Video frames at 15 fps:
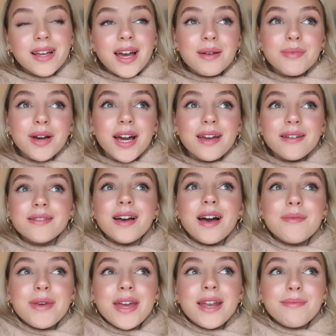I might.
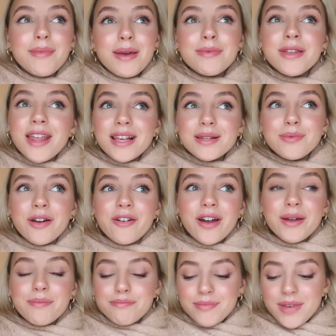I mean, maybe that's where
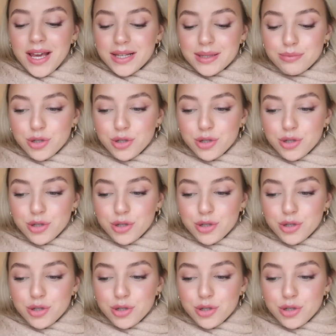I next